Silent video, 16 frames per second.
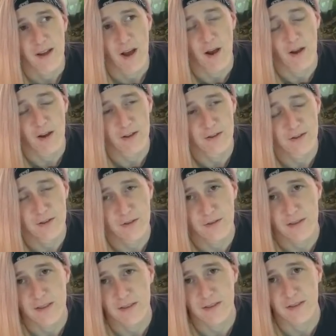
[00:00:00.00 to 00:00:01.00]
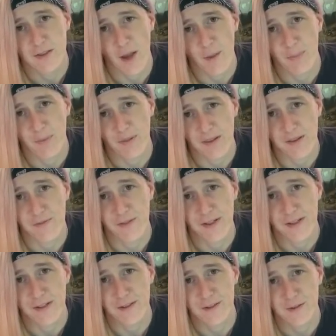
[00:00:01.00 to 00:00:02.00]
onto his catappa leaf and
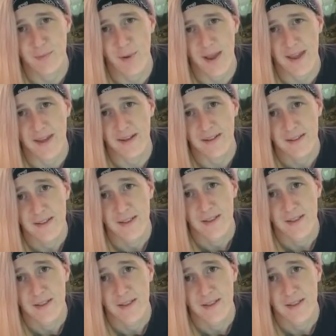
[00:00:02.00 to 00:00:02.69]
he goes to bed.